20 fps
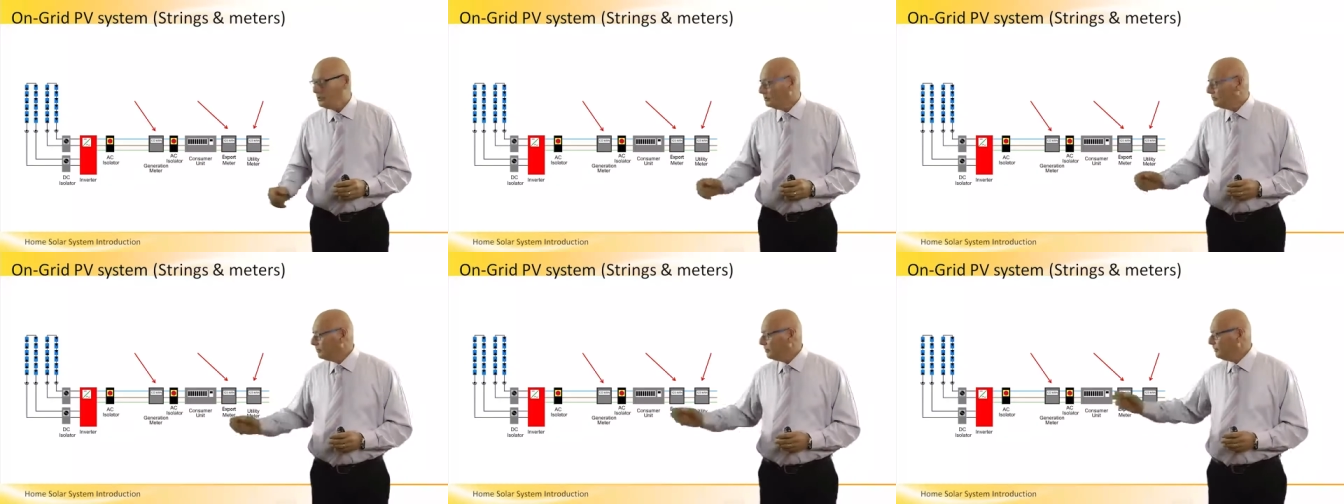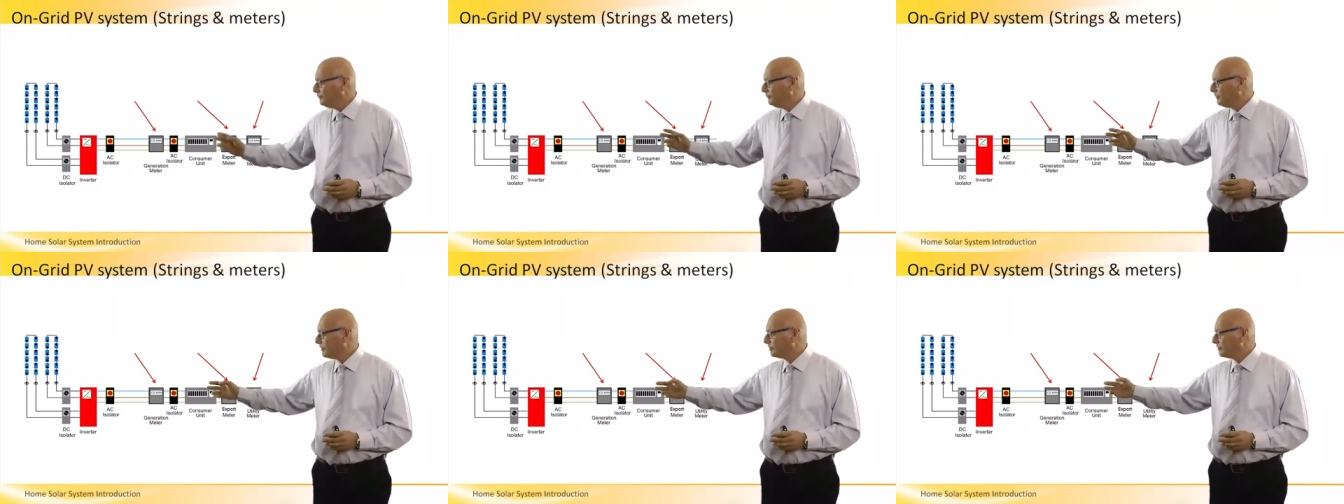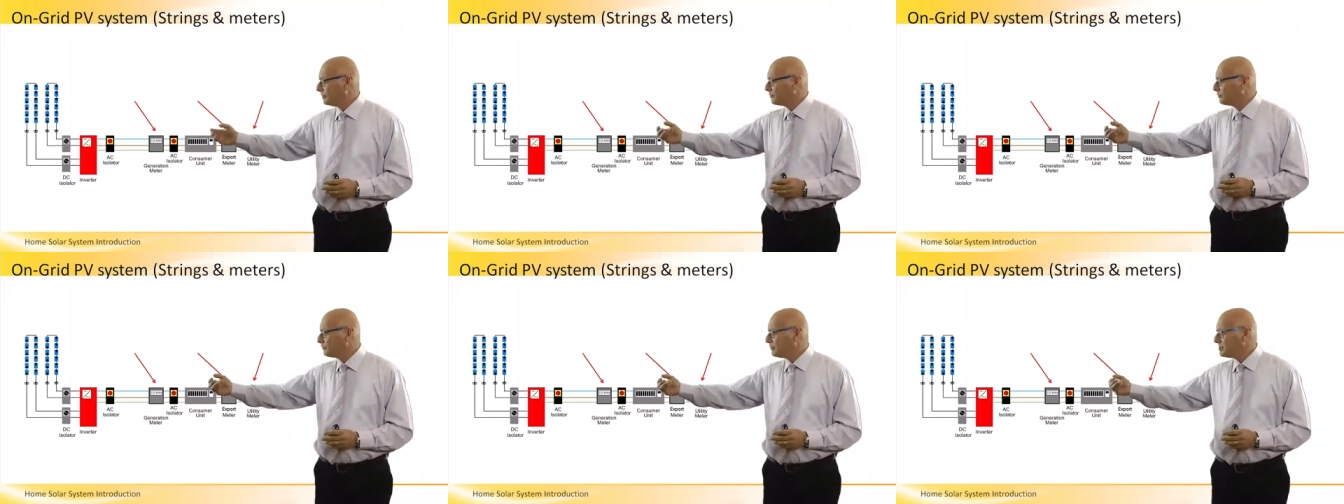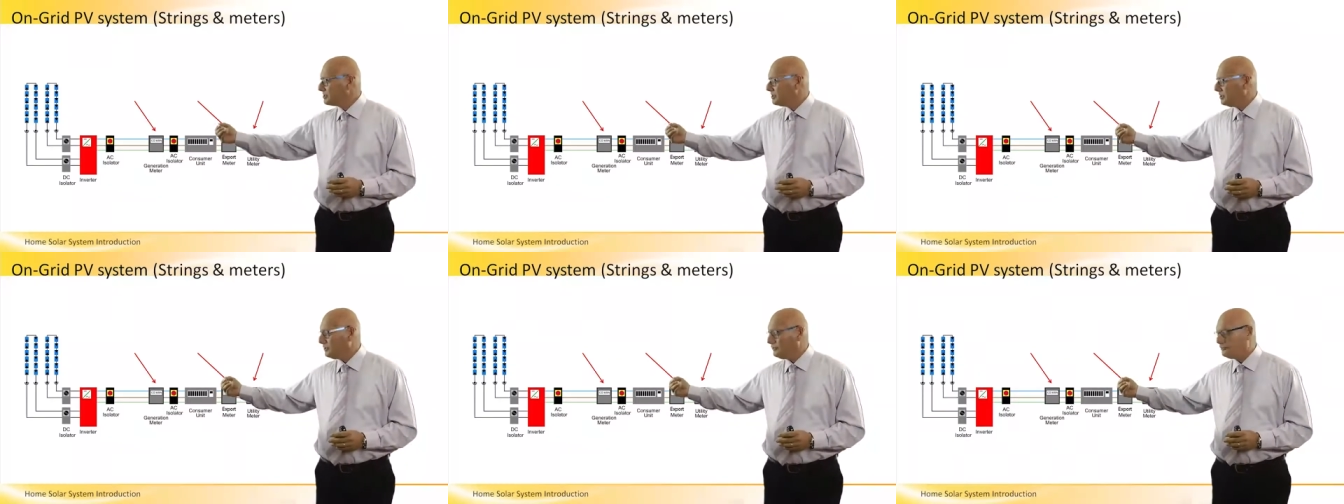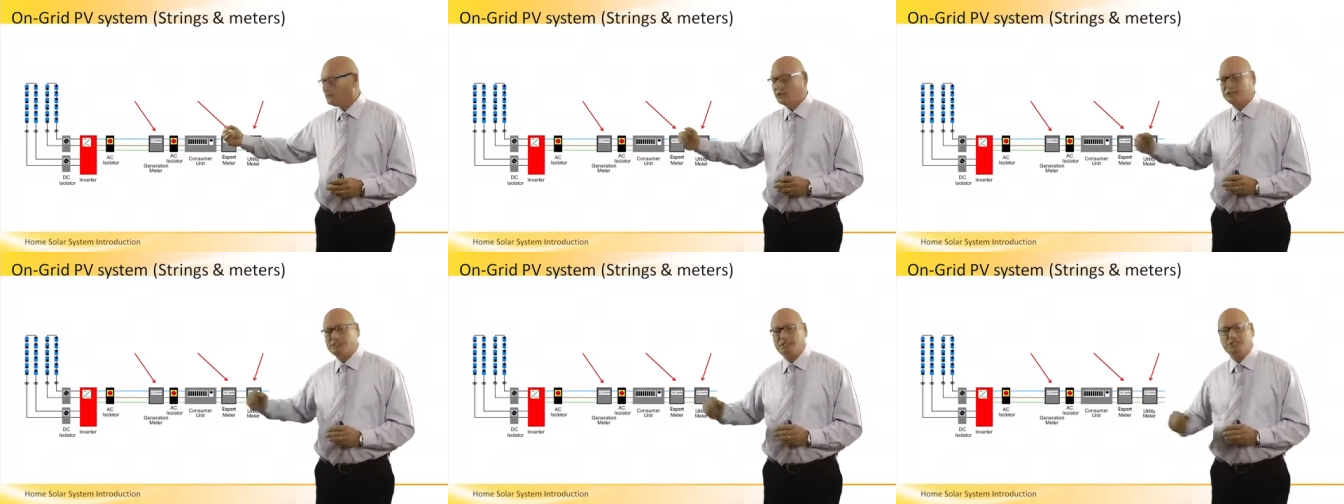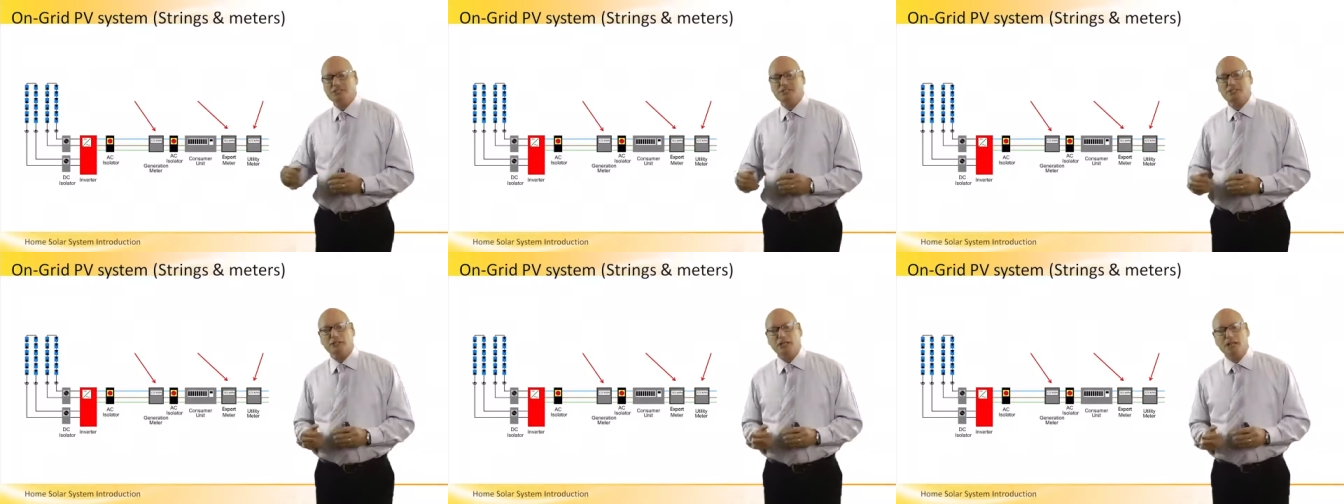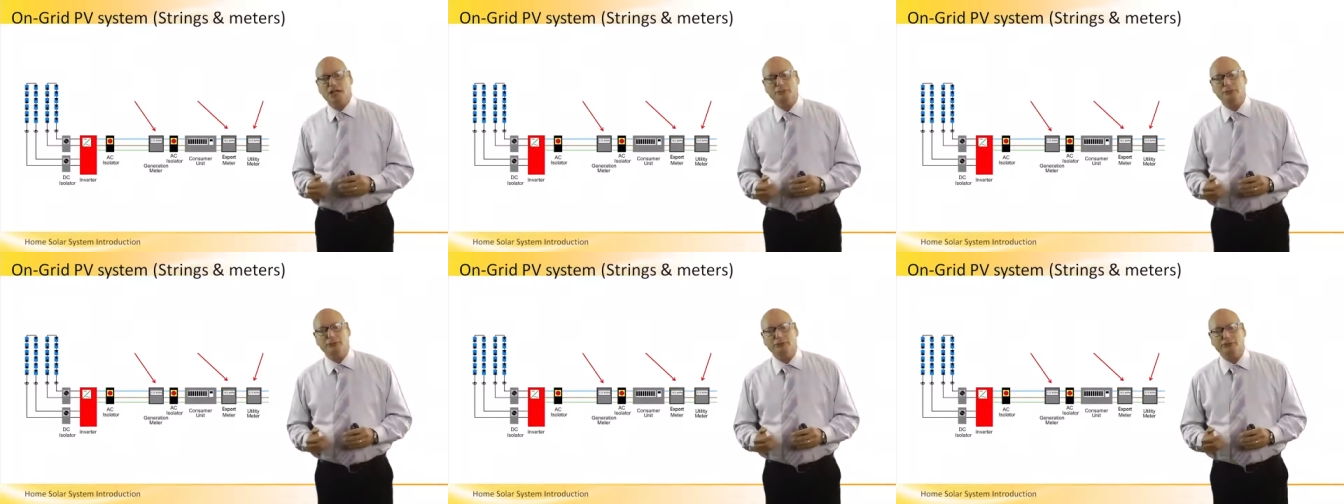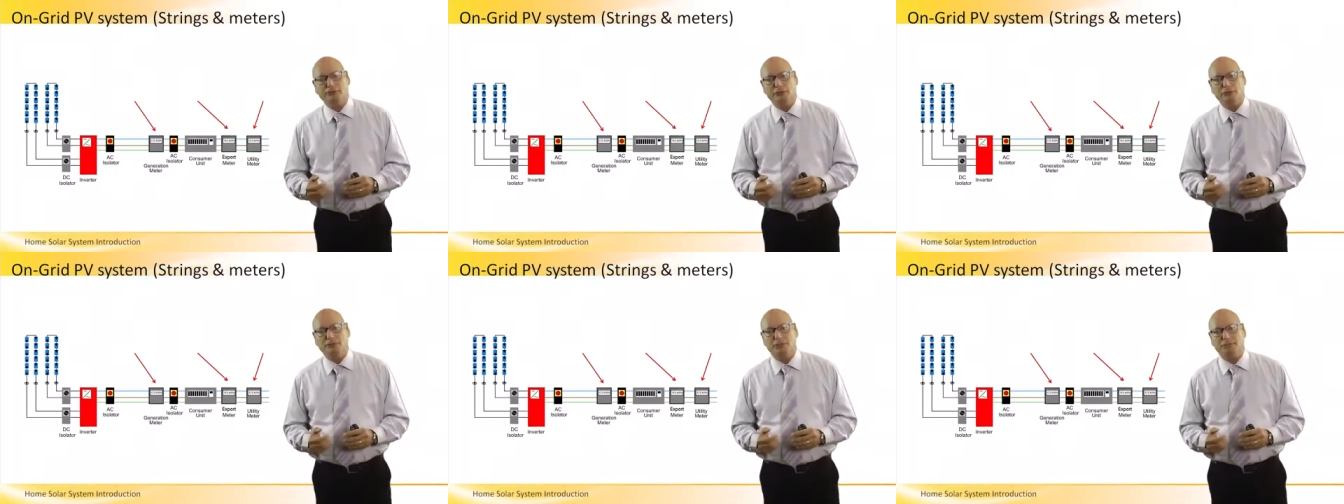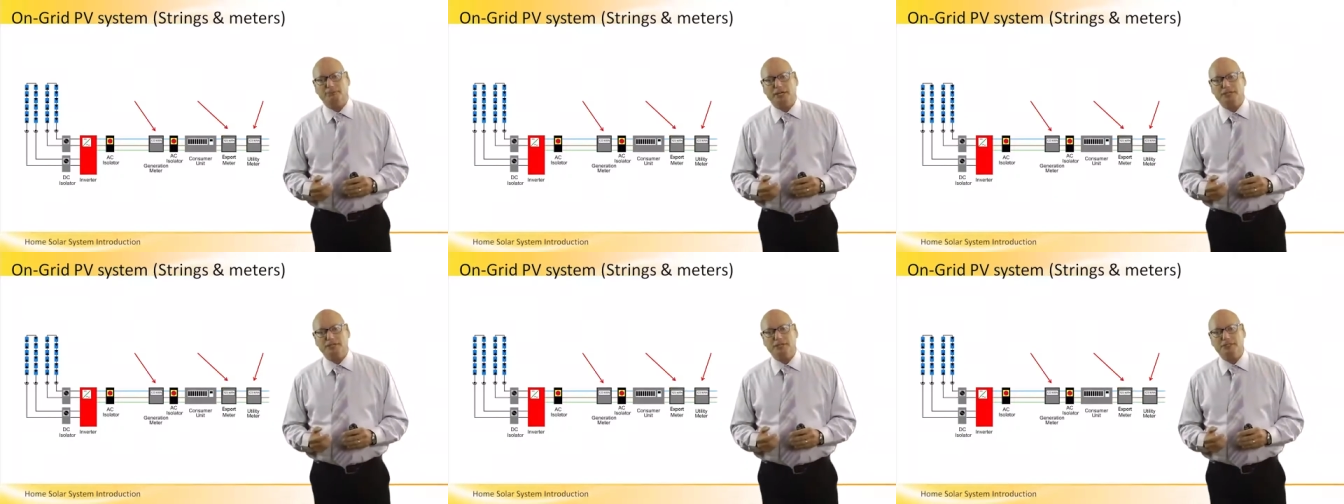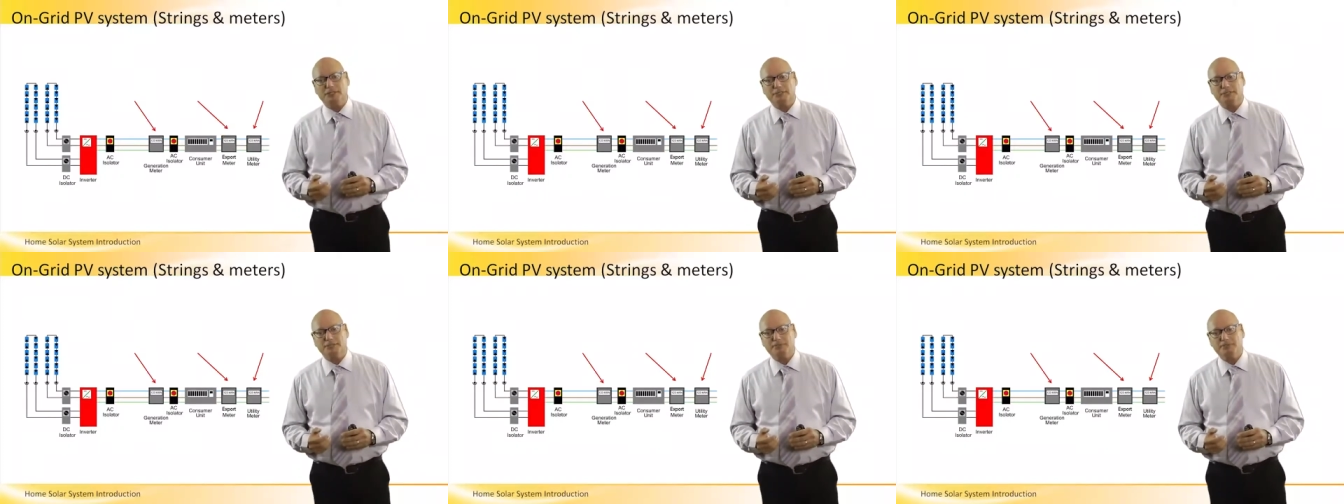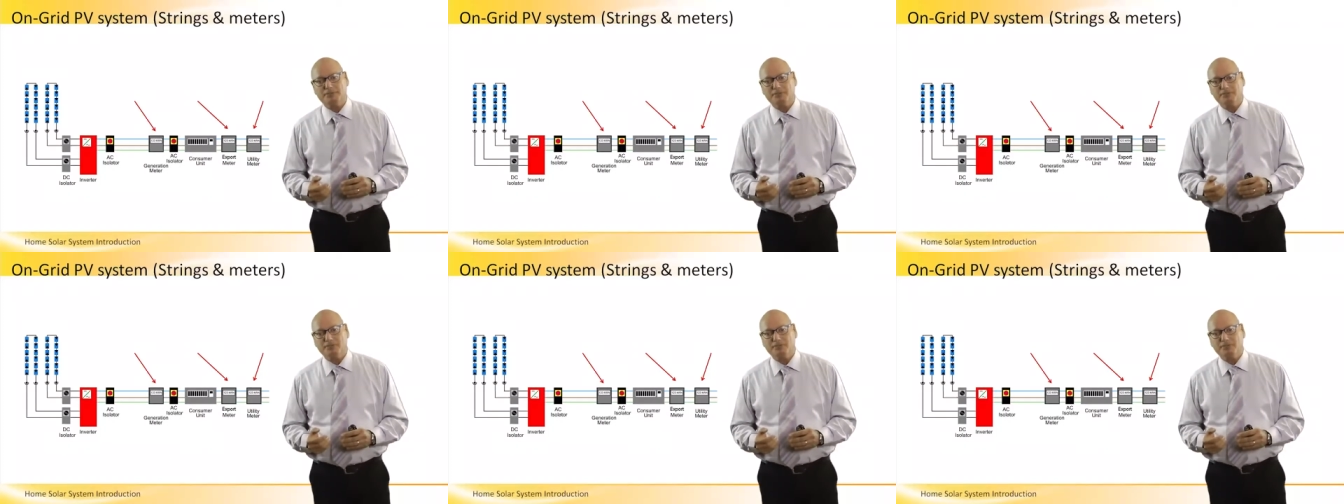The inverter receives the DC coming from the panels,